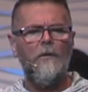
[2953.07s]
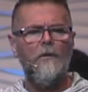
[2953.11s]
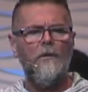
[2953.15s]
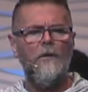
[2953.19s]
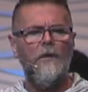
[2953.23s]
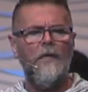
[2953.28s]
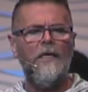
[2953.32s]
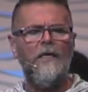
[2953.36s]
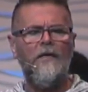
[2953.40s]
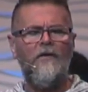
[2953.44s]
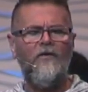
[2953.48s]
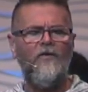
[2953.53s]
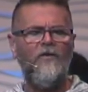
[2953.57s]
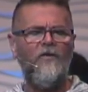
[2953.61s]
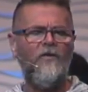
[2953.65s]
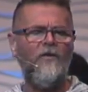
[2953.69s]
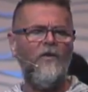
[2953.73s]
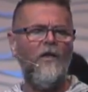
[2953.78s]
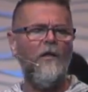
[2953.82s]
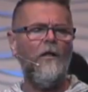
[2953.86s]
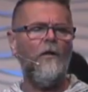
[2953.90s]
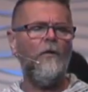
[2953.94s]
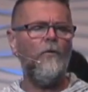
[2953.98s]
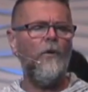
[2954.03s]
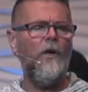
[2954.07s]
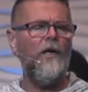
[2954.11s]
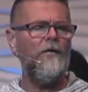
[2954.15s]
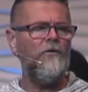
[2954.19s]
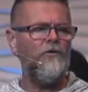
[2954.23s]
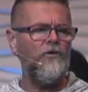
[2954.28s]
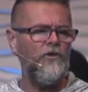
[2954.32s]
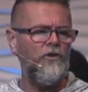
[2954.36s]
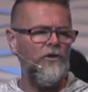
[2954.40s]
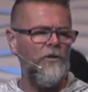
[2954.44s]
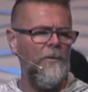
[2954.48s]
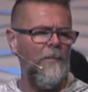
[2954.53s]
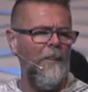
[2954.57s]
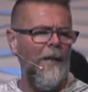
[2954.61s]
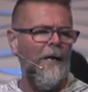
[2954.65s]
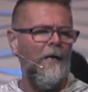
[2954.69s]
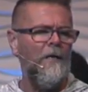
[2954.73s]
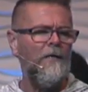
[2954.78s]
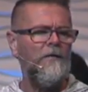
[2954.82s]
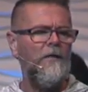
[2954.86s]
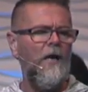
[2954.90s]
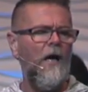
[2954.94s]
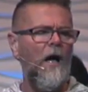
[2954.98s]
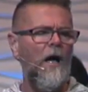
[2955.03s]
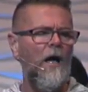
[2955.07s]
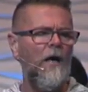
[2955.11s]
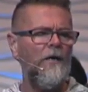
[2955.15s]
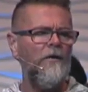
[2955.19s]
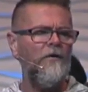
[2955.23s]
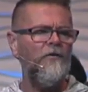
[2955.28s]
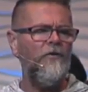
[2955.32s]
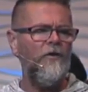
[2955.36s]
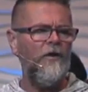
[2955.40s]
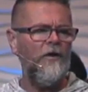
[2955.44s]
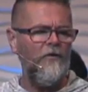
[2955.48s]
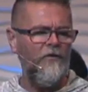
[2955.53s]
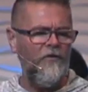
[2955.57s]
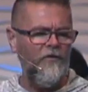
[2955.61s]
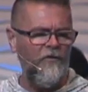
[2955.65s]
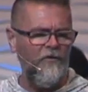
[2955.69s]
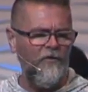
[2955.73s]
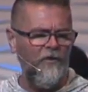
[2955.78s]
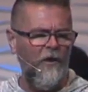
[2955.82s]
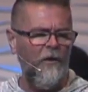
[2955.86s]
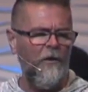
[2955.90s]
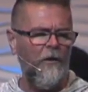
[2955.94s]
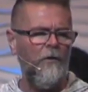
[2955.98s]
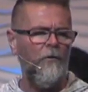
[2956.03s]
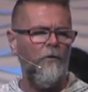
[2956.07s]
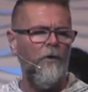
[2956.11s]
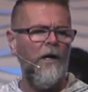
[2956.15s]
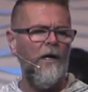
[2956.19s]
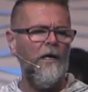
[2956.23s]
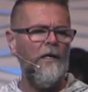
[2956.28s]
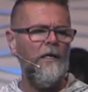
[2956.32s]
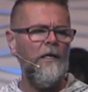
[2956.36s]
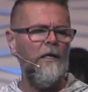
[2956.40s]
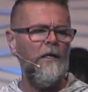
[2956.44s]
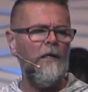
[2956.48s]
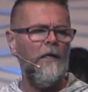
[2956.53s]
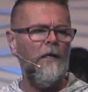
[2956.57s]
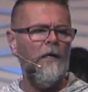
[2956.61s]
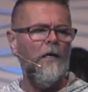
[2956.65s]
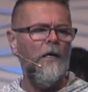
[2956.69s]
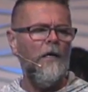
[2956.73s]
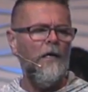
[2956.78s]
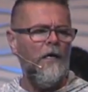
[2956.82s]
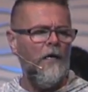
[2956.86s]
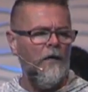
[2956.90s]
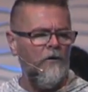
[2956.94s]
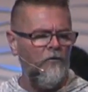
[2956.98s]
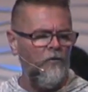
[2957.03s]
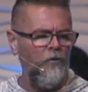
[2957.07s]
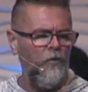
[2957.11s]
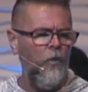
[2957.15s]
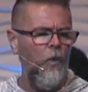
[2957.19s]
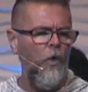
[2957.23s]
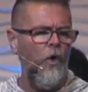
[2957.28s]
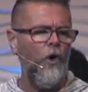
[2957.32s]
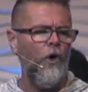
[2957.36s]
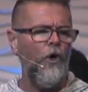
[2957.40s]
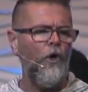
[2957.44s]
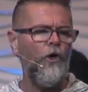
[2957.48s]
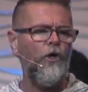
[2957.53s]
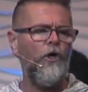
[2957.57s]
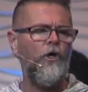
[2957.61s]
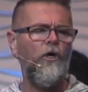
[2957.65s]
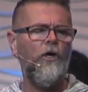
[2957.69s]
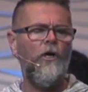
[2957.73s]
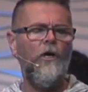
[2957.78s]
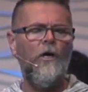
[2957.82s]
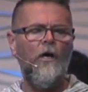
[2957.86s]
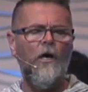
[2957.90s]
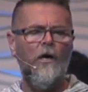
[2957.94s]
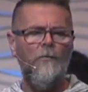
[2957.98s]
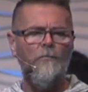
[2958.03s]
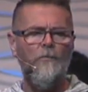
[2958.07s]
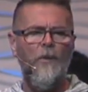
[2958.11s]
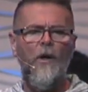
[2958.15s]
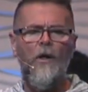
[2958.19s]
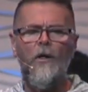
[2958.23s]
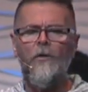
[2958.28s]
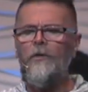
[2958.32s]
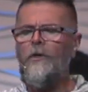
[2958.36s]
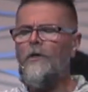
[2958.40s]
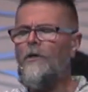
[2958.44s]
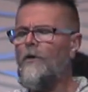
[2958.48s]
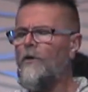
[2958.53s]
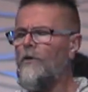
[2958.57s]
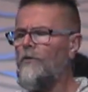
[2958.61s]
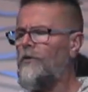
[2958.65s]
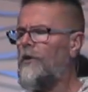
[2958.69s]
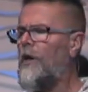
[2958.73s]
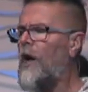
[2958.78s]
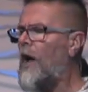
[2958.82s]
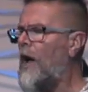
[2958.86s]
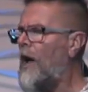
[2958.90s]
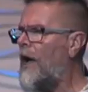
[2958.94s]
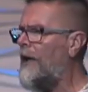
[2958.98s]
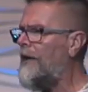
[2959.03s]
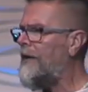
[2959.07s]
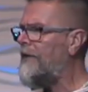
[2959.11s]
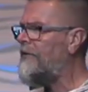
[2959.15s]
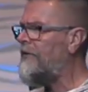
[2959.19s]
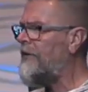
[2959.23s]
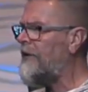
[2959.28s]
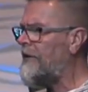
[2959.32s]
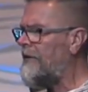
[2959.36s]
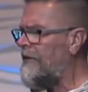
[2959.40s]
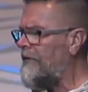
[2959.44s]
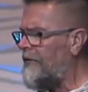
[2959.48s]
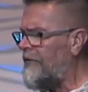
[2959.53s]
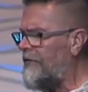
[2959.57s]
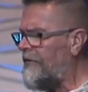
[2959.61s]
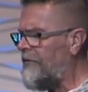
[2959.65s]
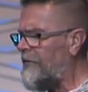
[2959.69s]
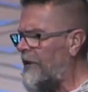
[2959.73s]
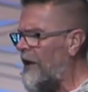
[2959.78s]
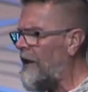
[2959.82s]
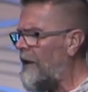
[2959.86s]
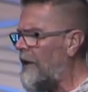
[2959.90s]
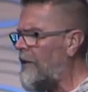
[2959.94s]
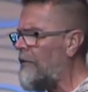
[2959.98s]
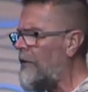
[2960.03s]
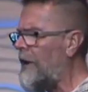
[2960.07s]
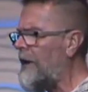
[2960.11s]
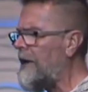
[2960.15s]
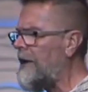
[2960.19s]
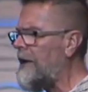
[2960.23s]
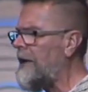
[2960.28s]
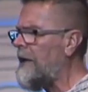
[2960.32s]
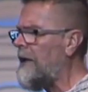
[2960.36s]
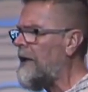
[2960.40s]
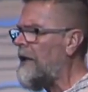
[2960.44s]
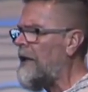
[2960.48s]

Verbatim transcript: acceleration. God is accelerating His work upon the earth. God is accelerating